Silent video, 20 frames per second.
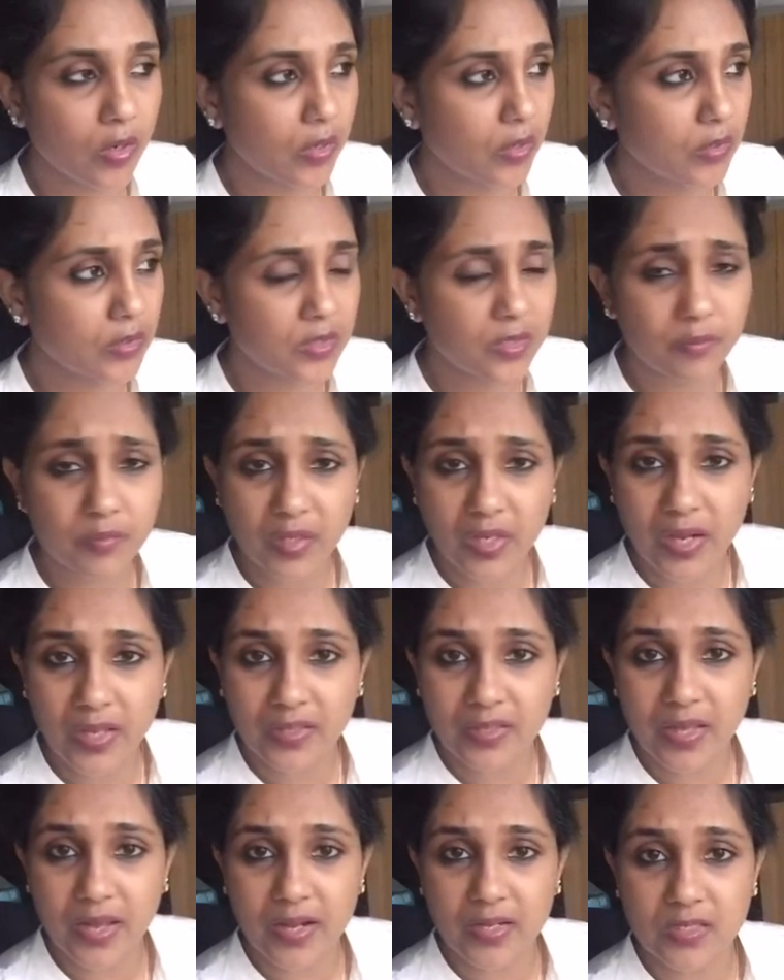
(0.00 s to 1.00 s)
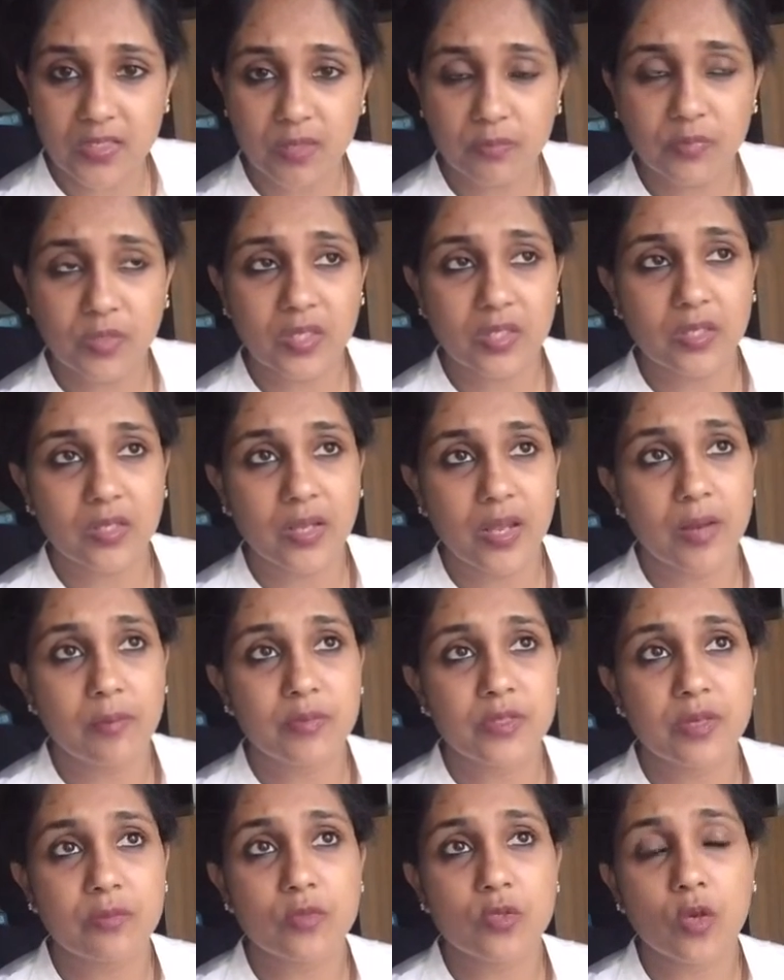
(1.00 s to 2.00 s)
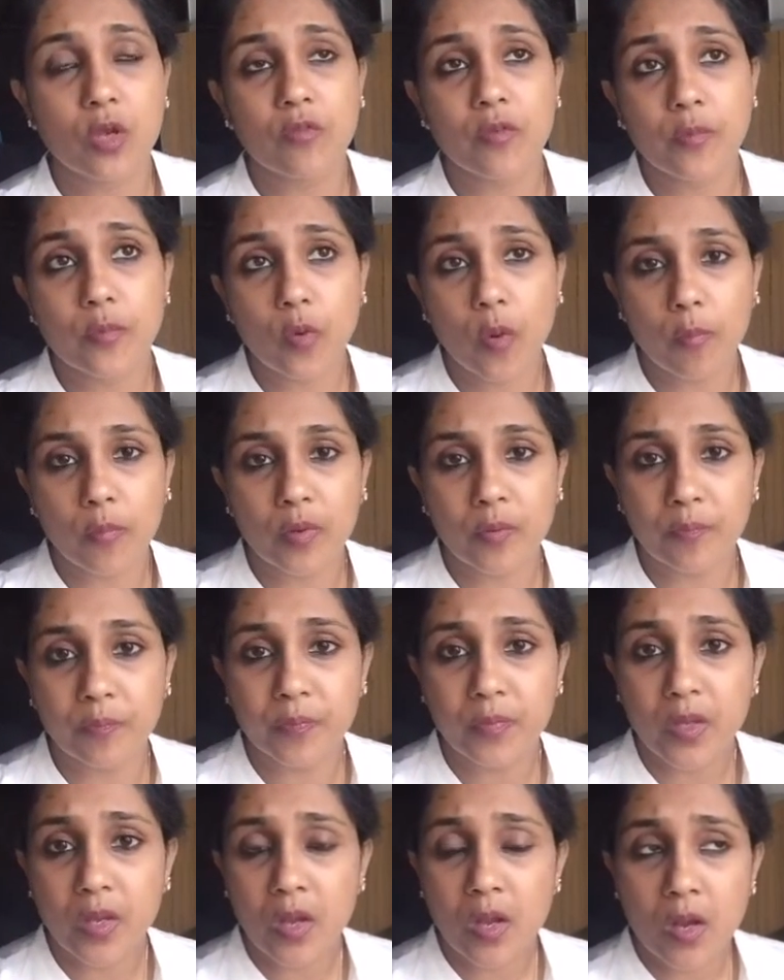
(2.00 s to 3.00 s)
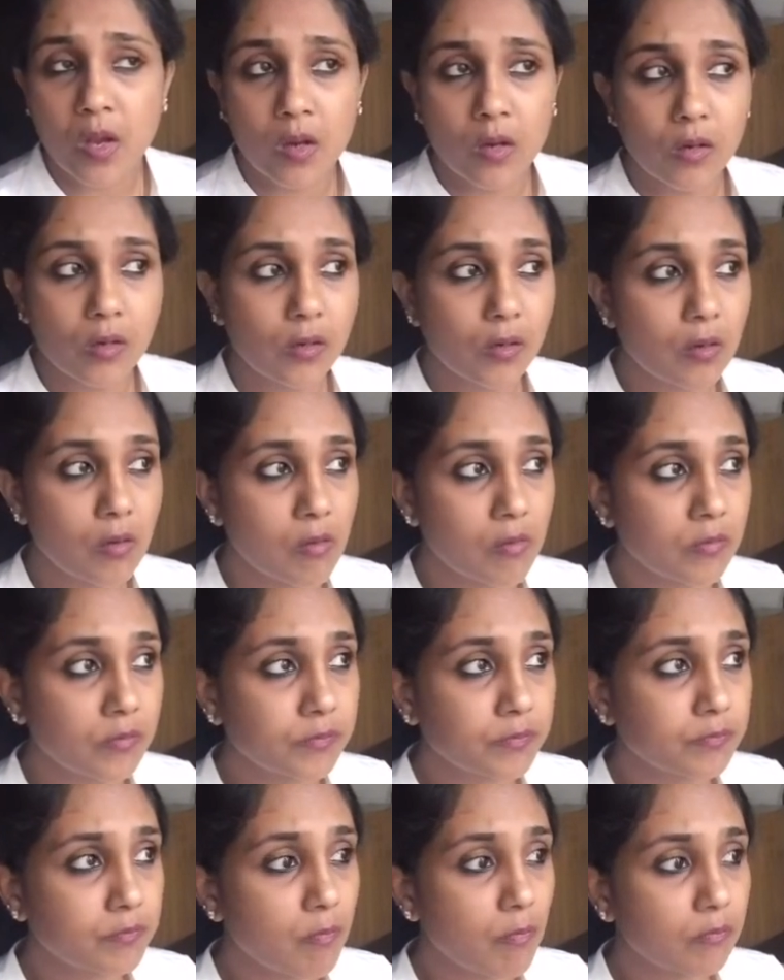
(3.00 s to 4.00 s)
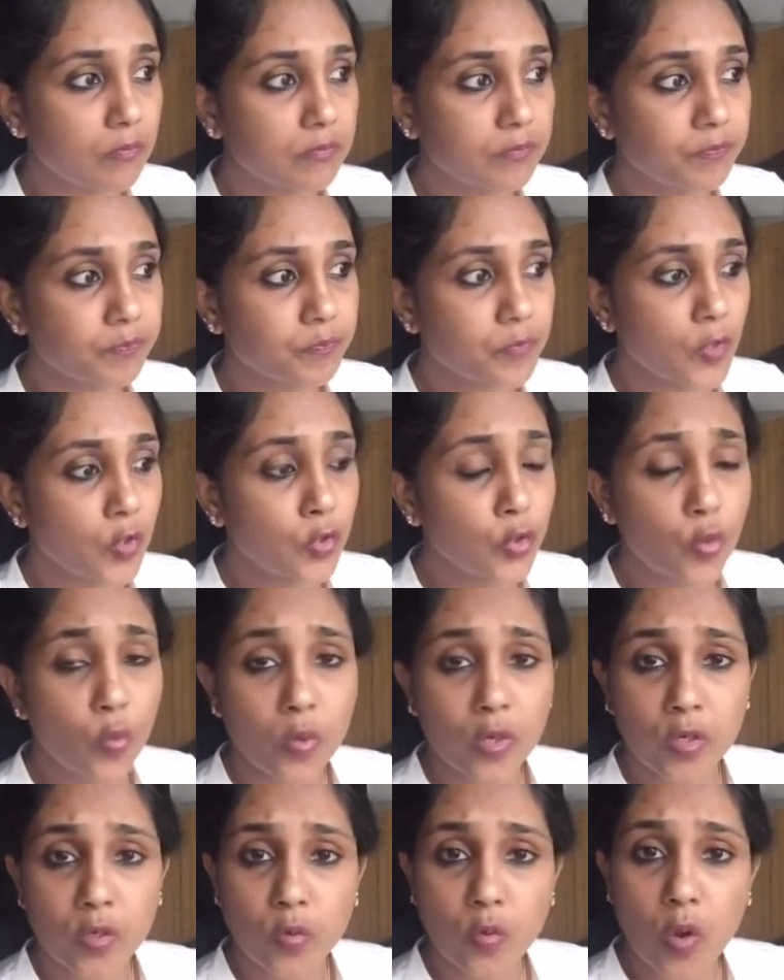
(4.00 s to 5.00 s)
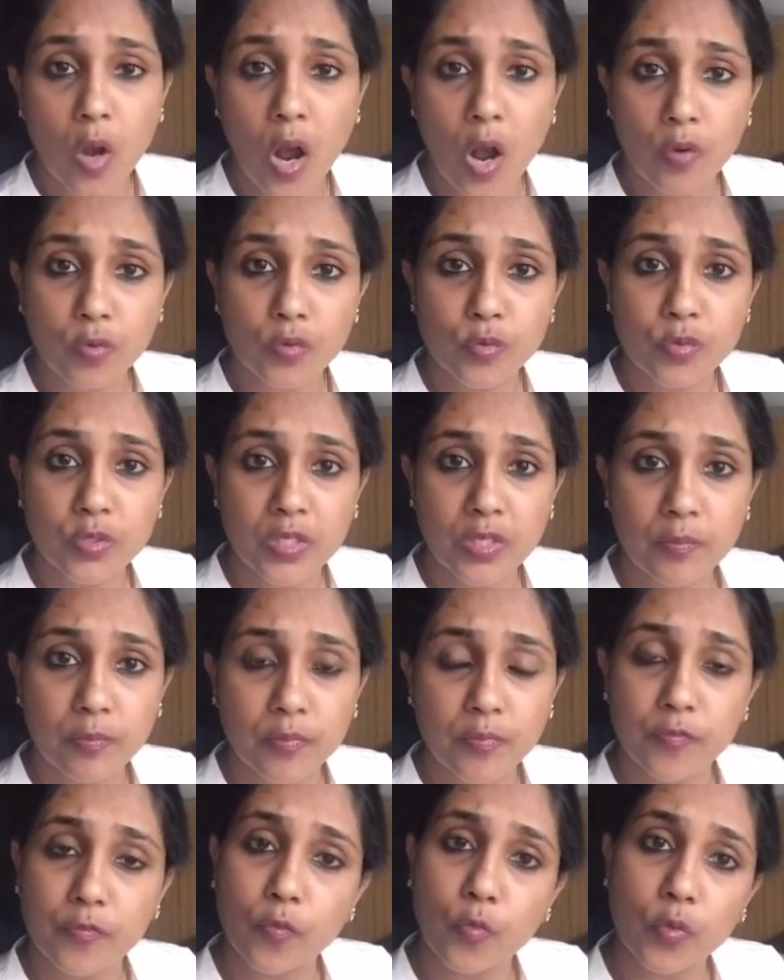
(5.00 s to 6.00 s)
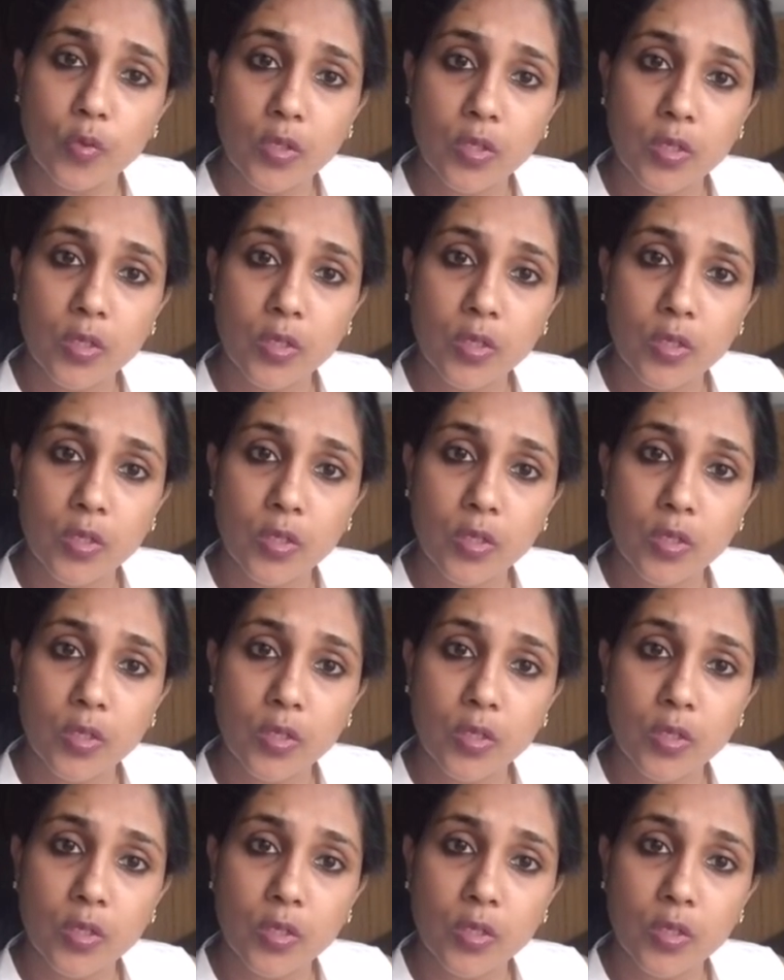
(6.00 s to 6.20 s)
something like that, something that helps them solve a problem? Do you want to know how to keep food